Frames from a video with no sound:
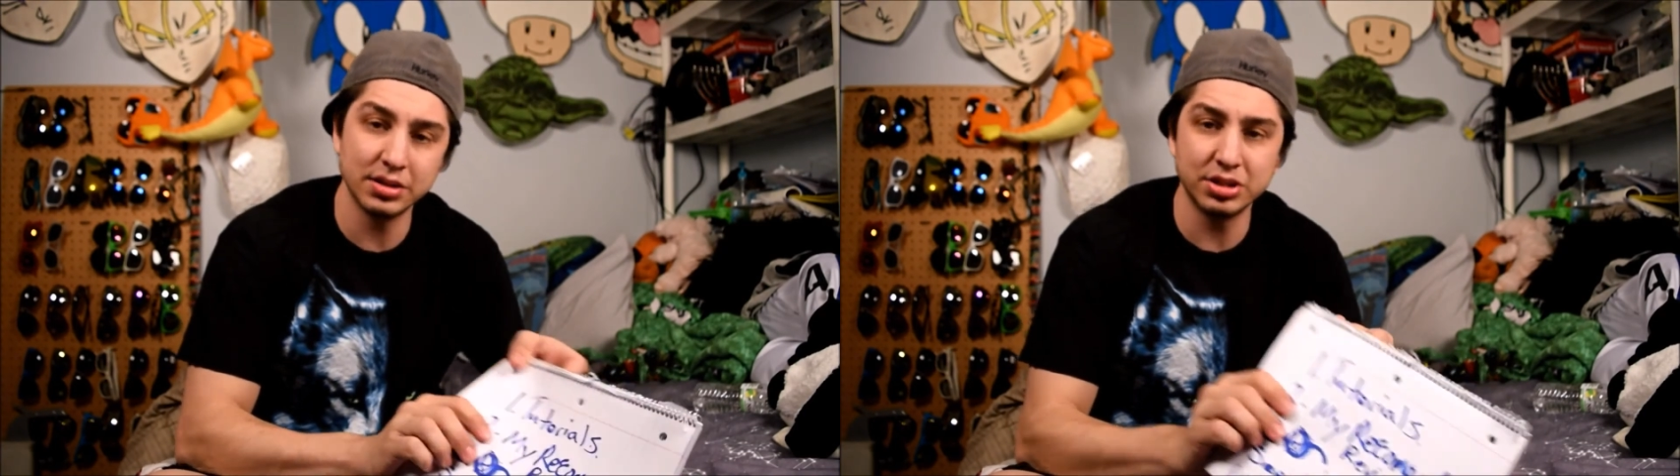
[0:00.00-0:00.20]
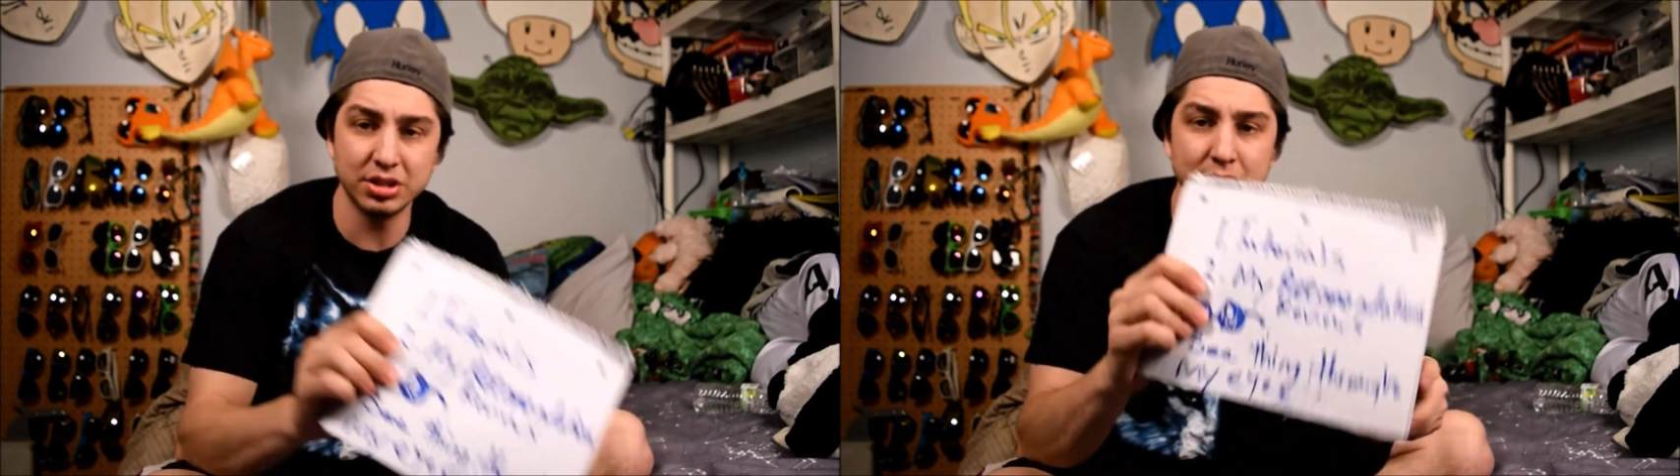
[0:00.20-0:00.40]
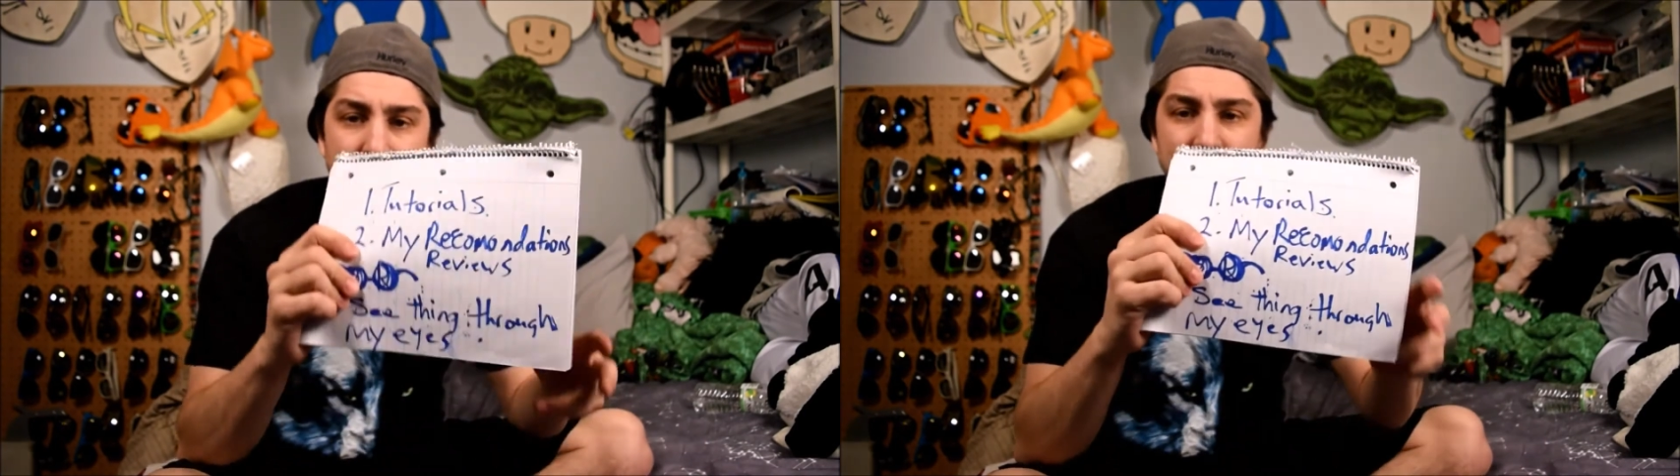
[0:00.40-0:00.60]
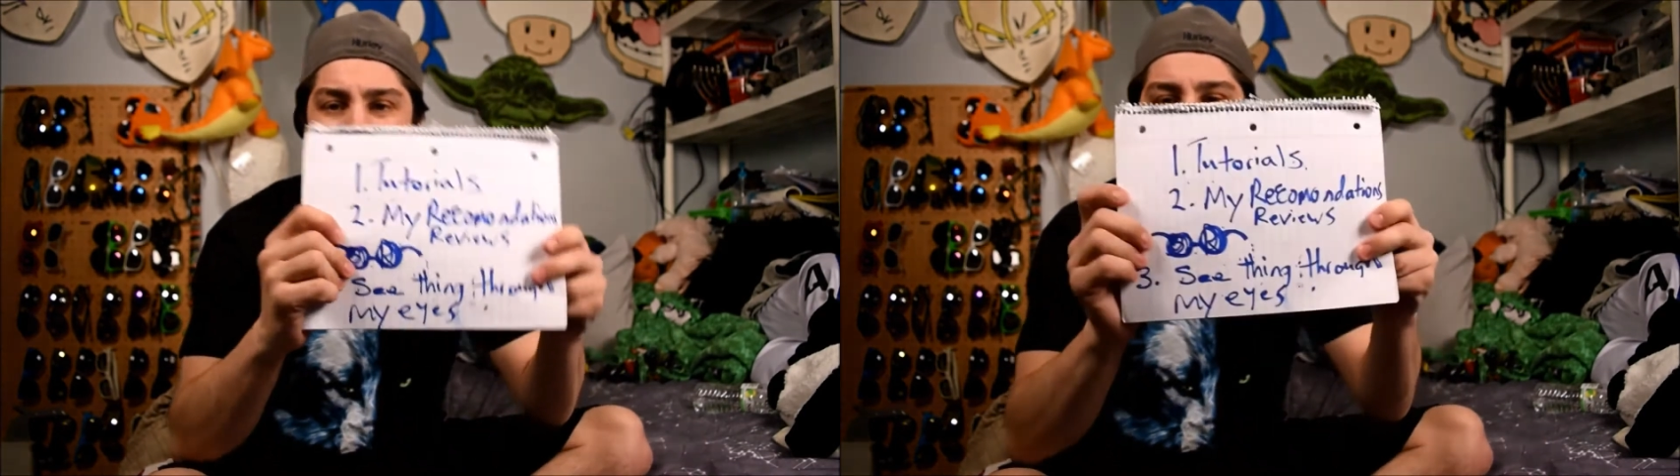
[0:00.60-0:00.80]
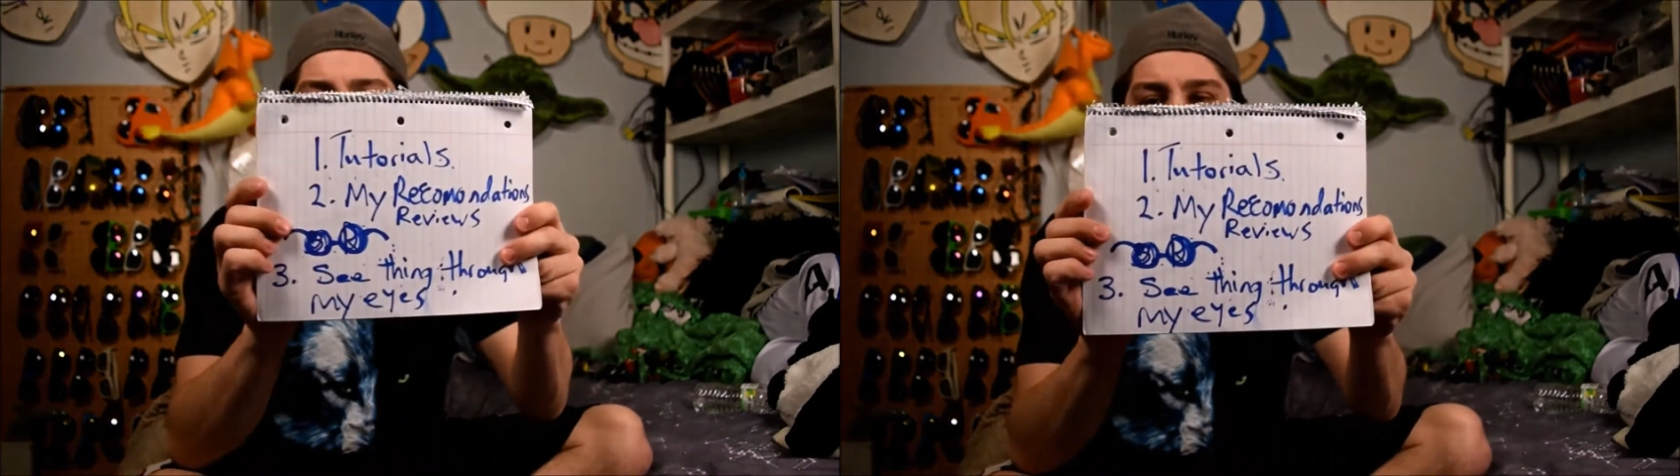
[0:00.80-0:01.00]
just maybe
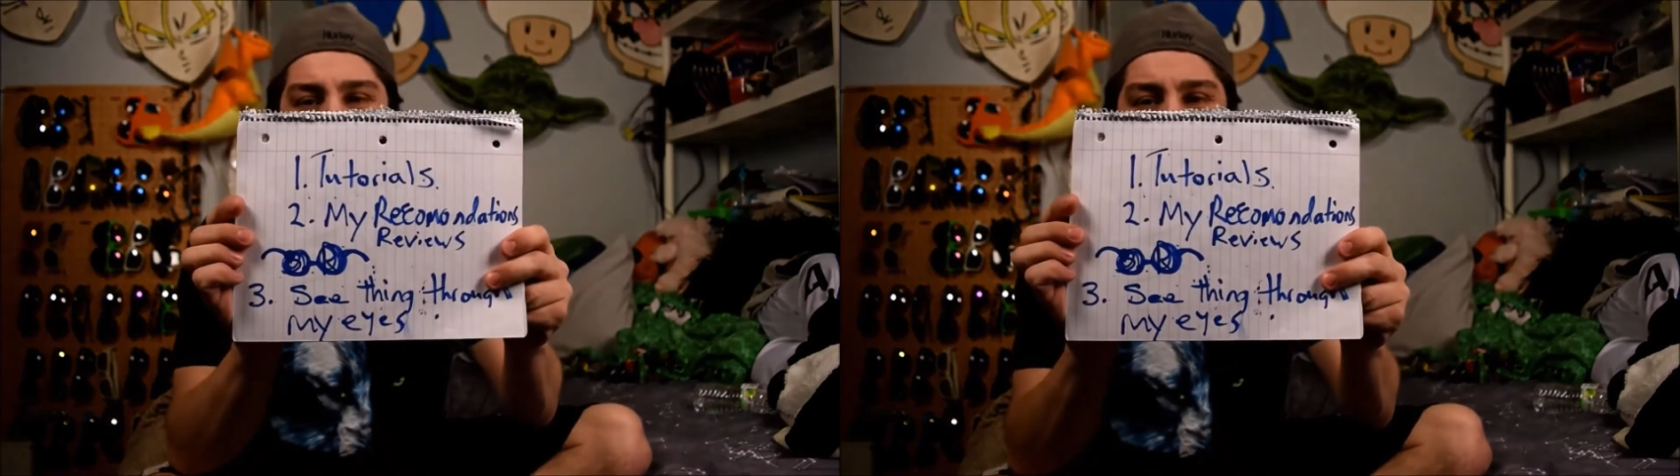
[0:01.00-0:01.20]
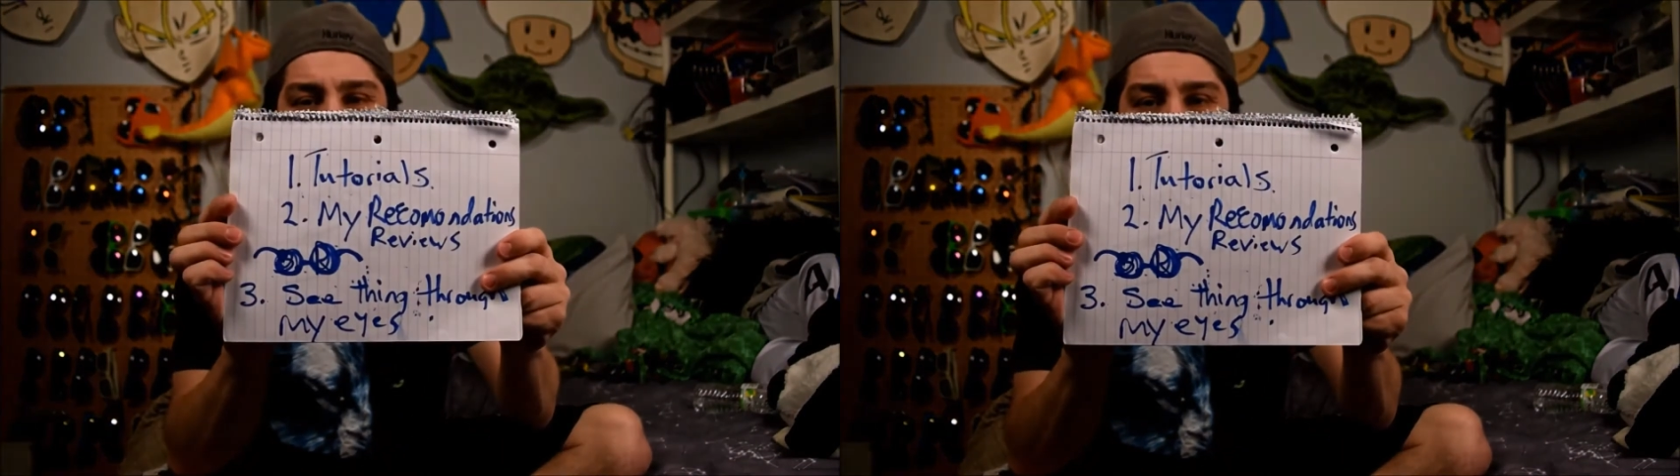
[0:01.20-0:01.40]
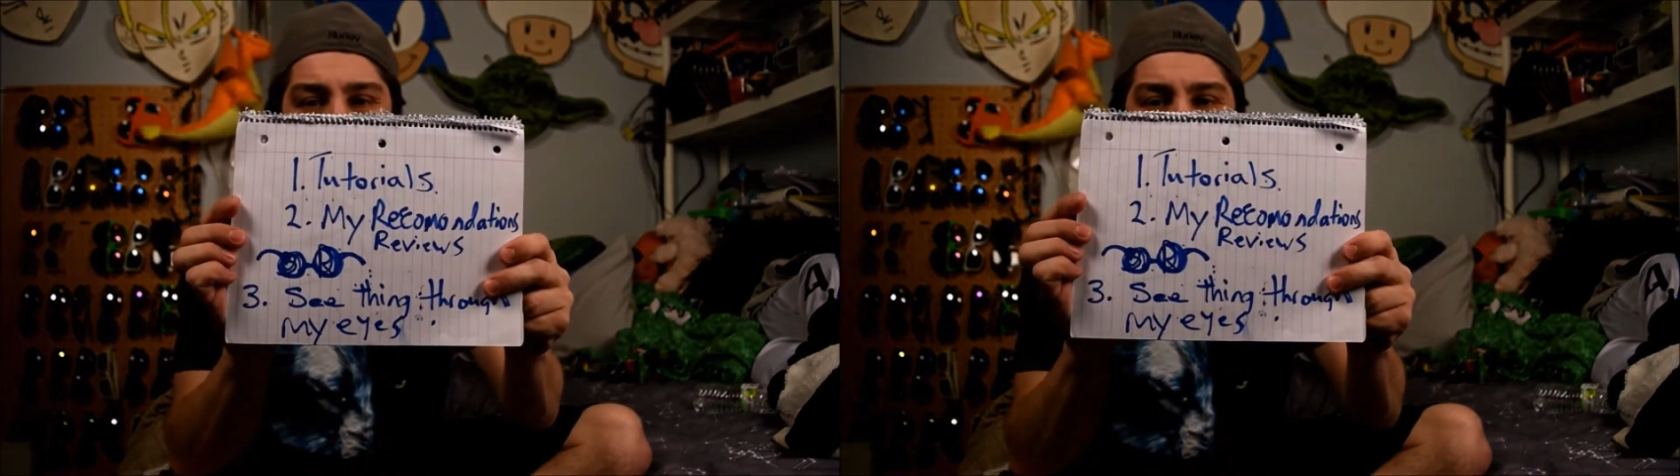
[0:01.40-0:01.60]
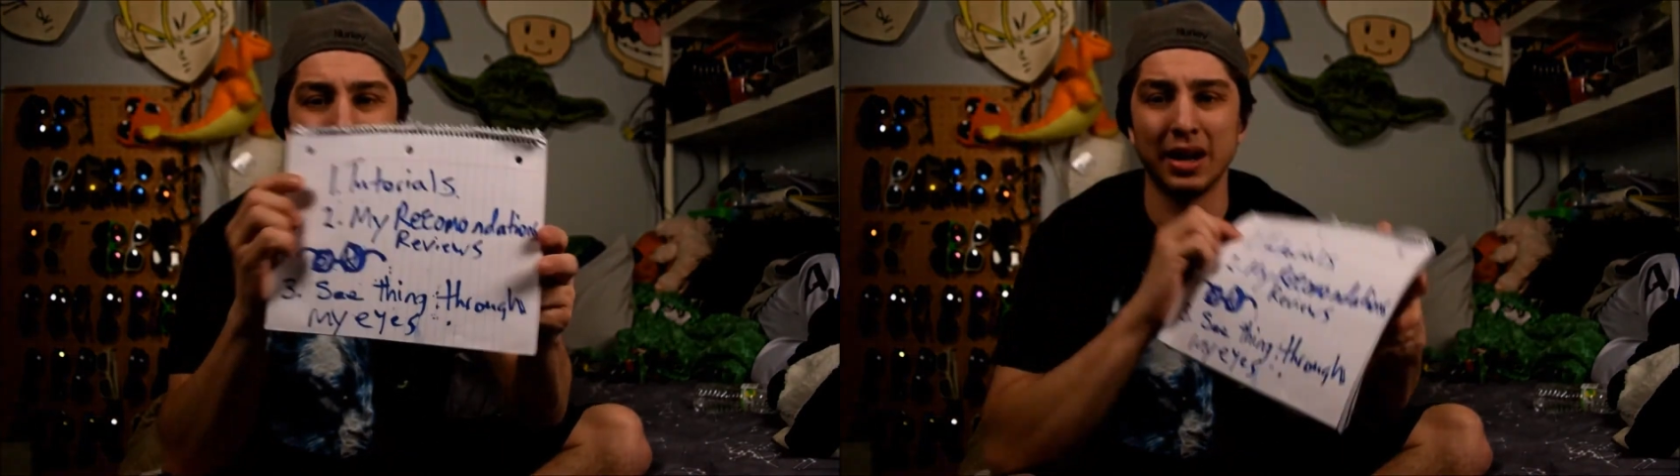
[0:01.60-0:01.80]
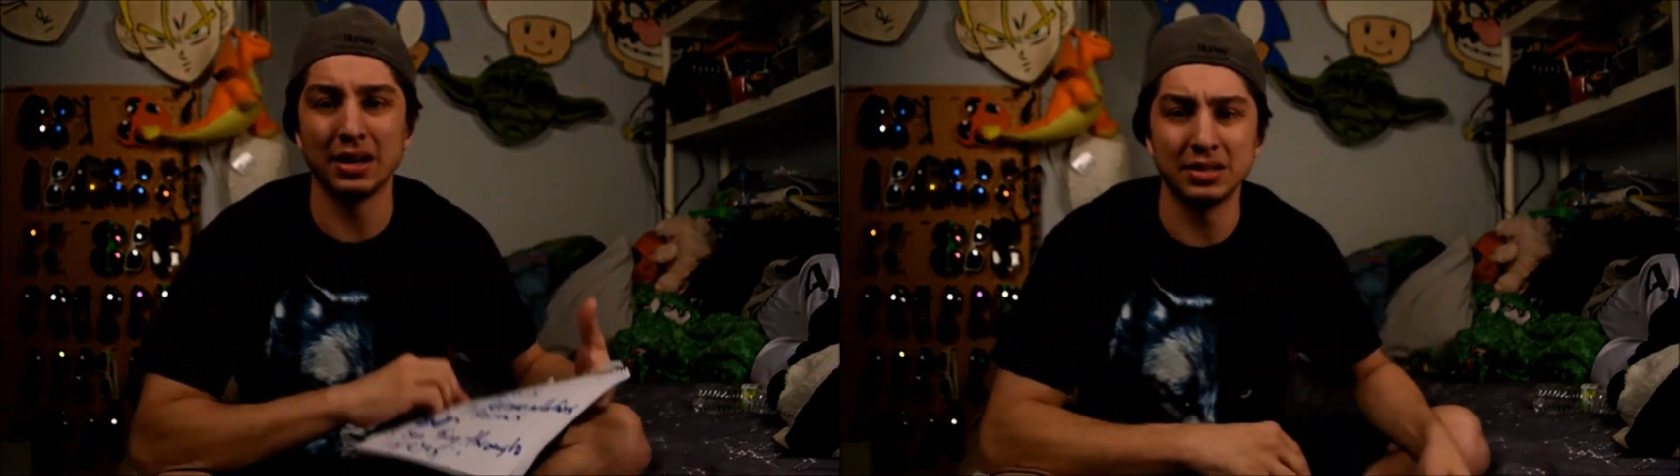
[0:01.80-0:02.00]
seeing things through
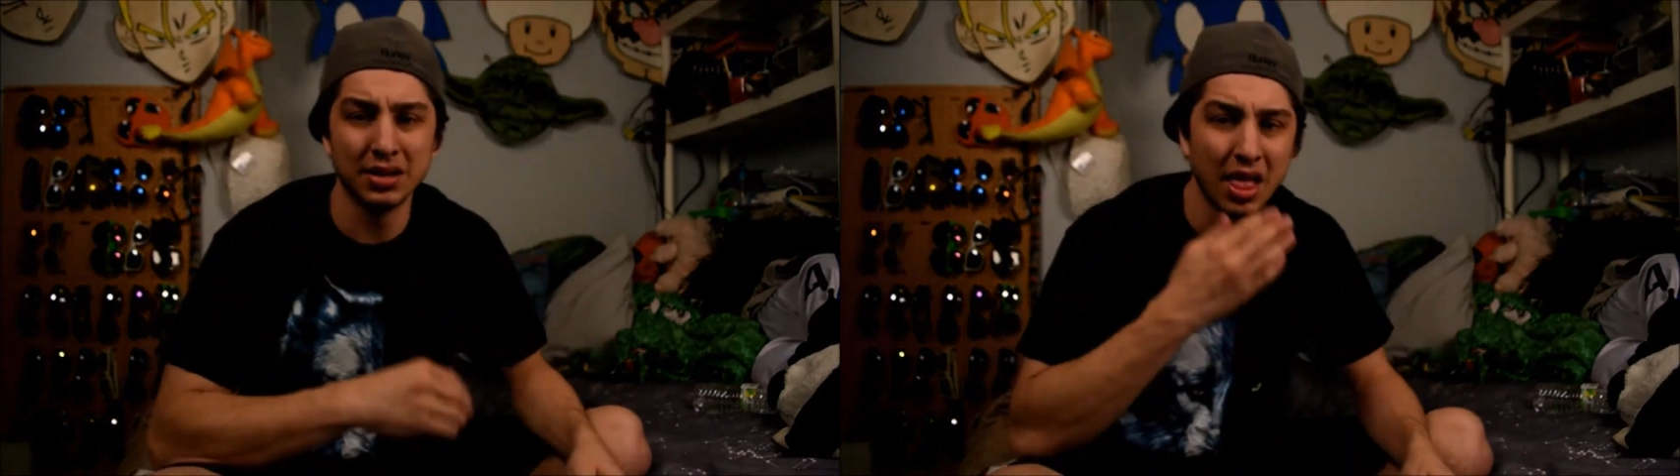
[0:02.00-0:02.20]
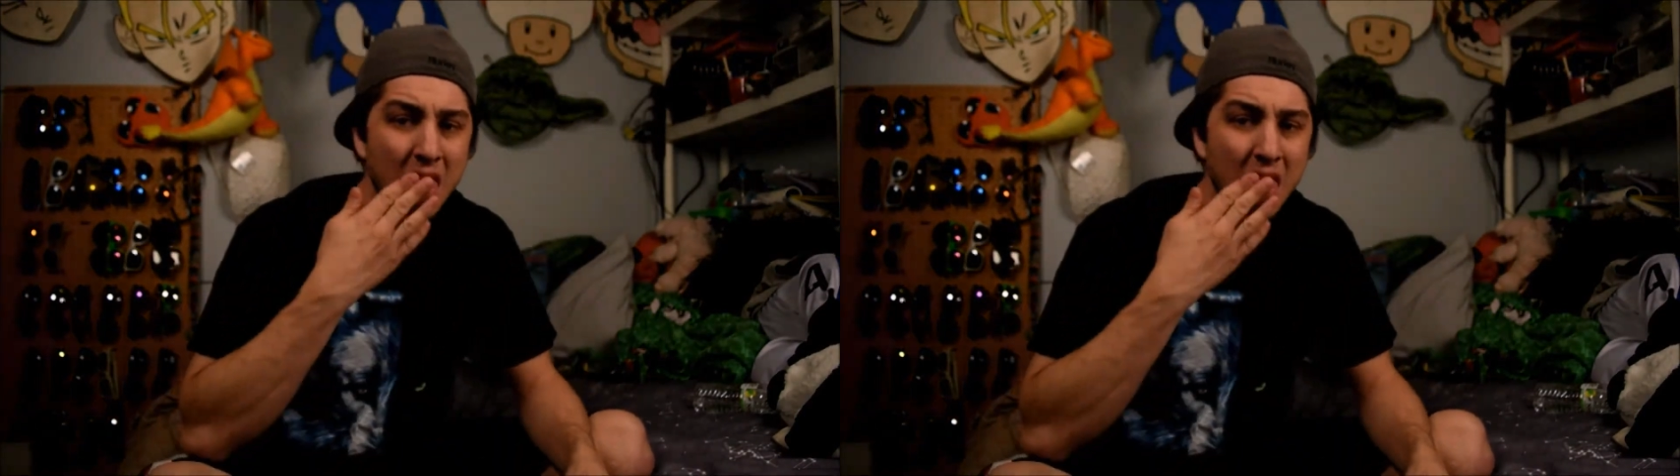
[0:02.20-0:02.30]
my eyes.